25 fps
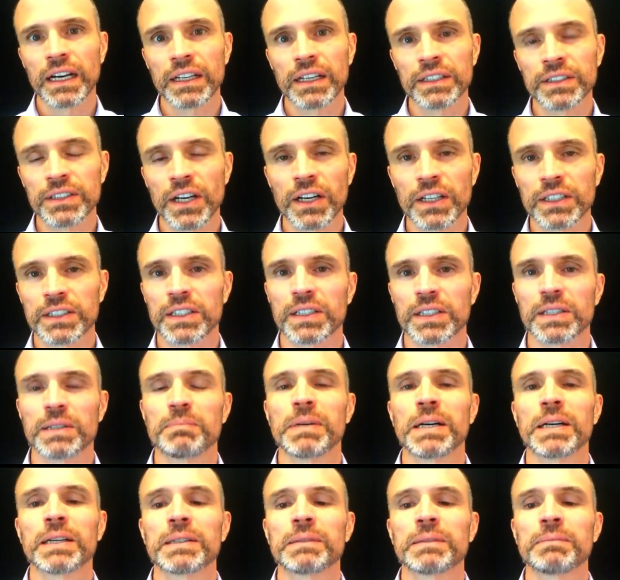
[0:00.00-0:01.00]
a dot at the
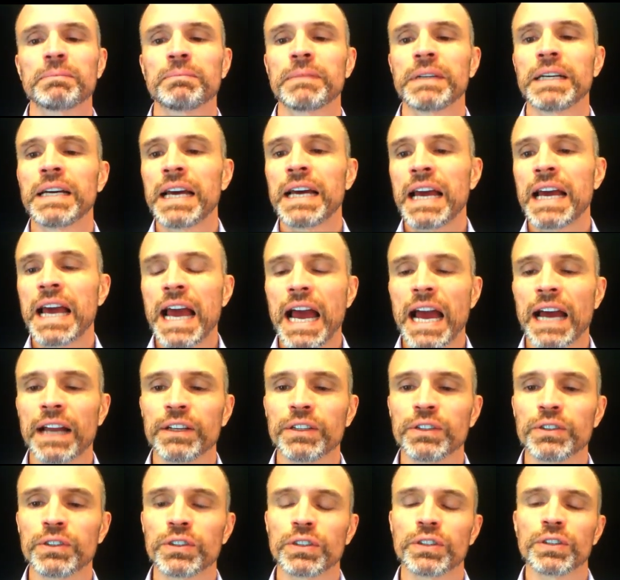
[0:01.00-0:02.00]
bottom,
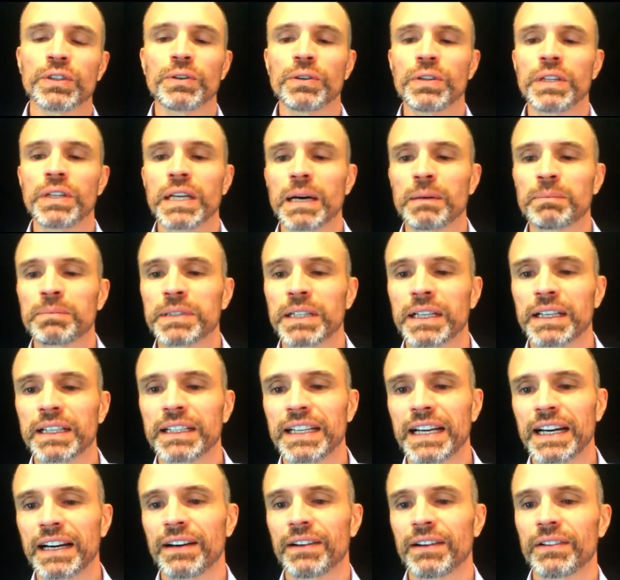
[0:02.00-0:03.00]
and you should know the
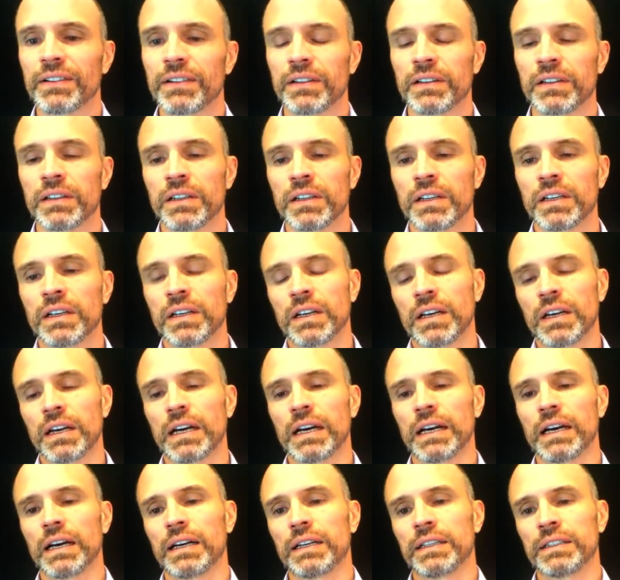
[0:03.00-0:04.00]
upside down,
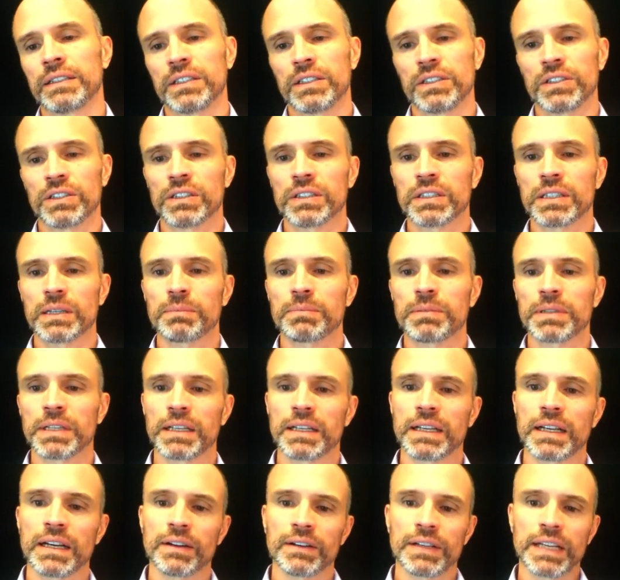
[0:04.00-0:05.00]
is it just
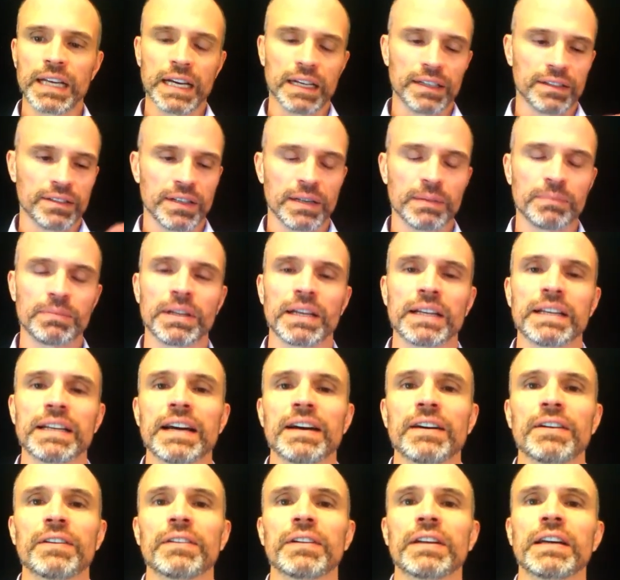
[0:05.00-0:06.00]
upside down? Yeah, it's an upside
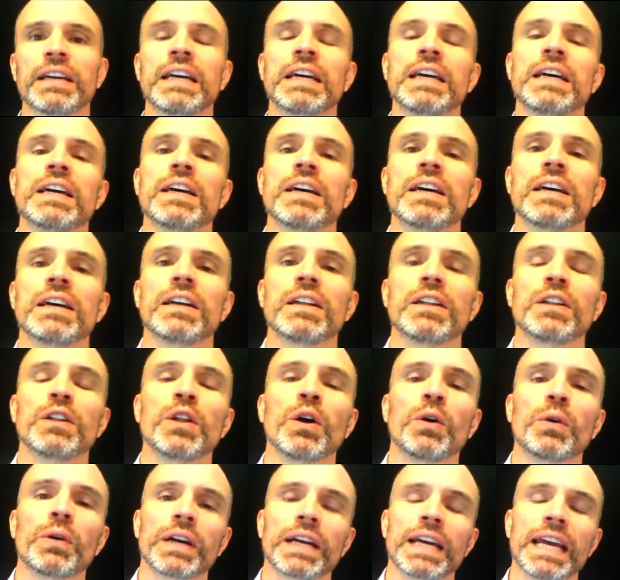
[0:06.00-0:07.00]
down
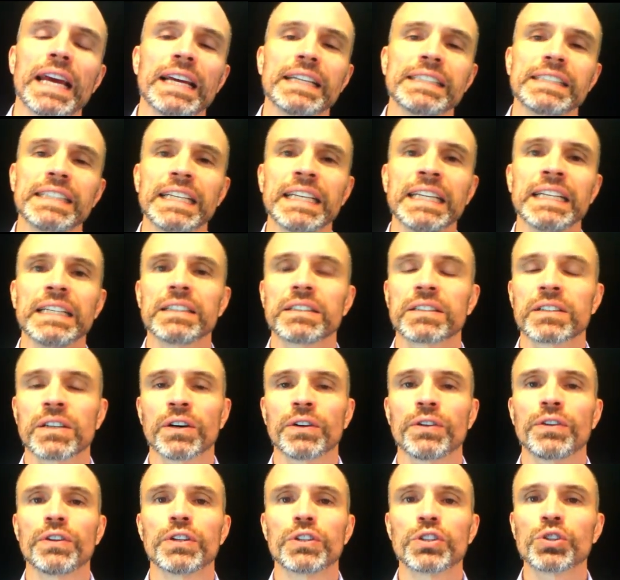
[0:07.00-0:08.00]
lowercase e. It's
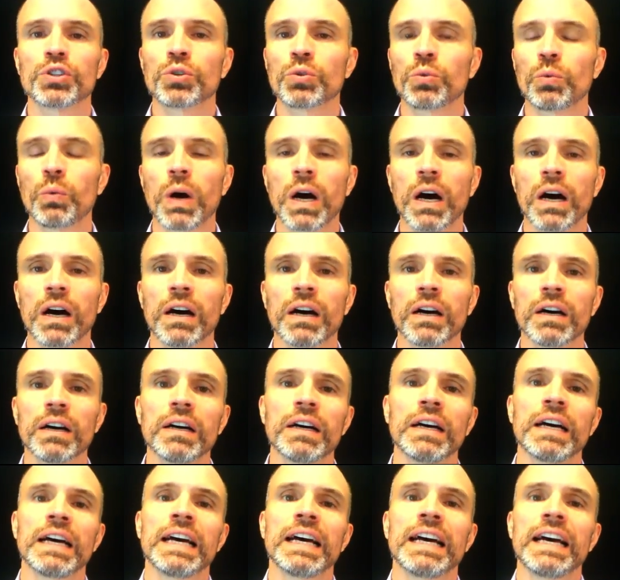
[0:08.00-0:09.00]
called the
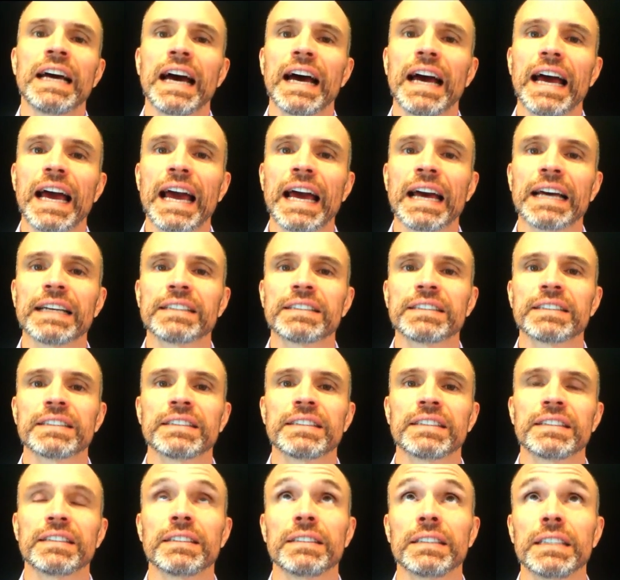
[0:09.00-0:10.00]
schwa,
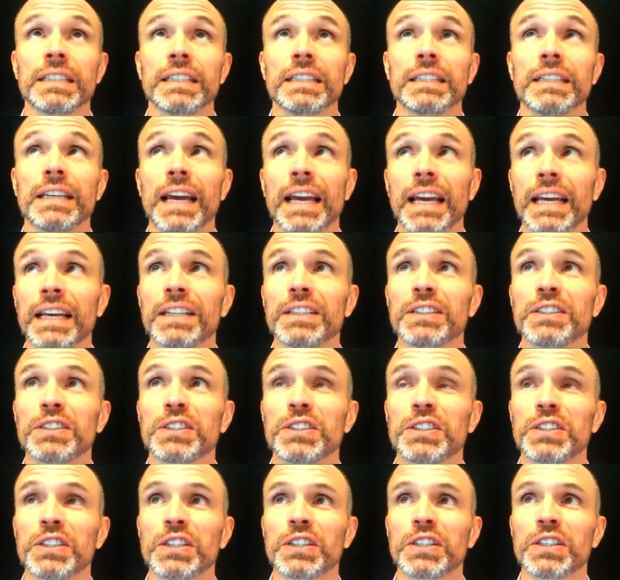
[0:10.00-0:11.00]

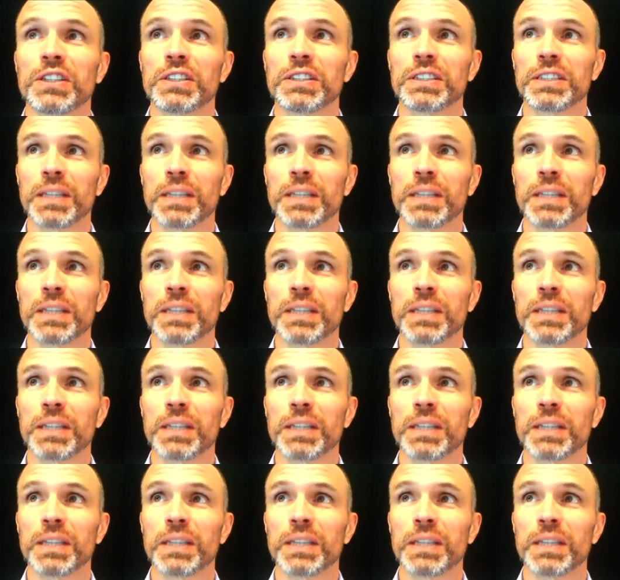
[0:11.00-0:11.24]
schwa,